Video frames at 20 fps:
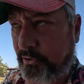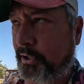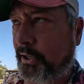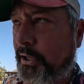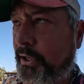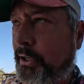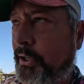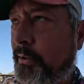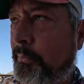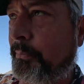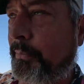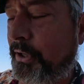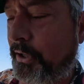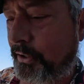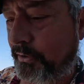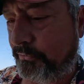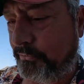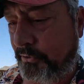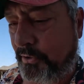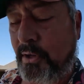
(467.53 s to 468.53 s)
kicking up
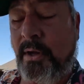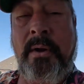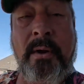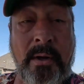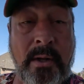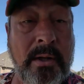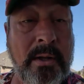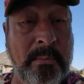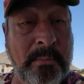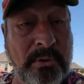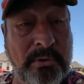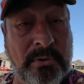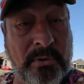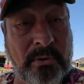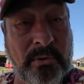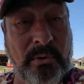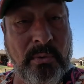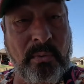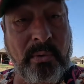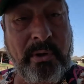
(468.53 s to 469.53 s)
dust. Let me show
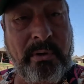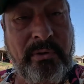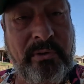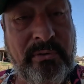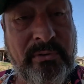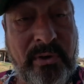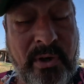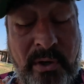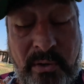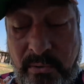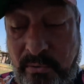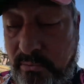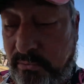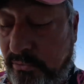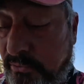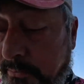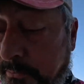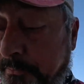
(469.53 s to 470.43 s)
you where this goes.